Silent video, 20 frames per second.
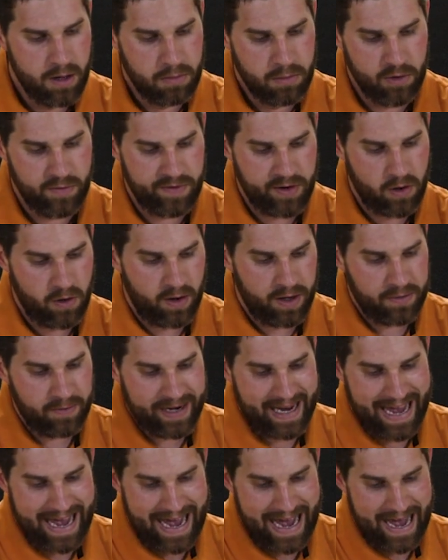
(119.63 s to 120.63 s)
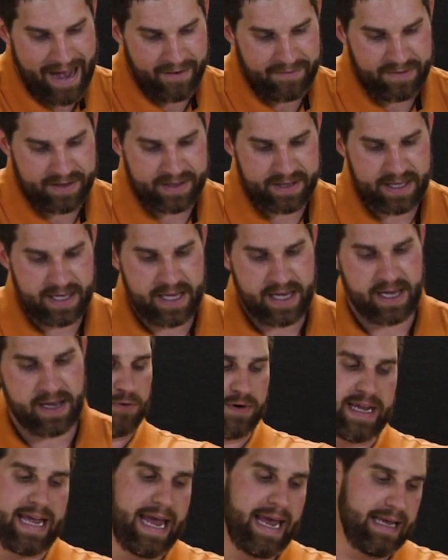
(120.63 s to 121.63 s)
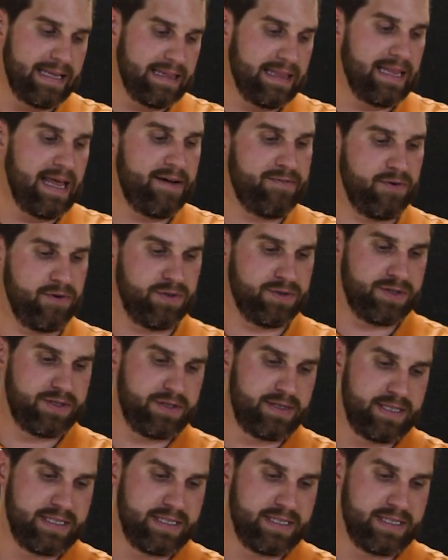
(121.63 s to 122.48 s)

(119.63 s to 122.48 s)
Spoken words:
Moving on, we have the Freehand Levels,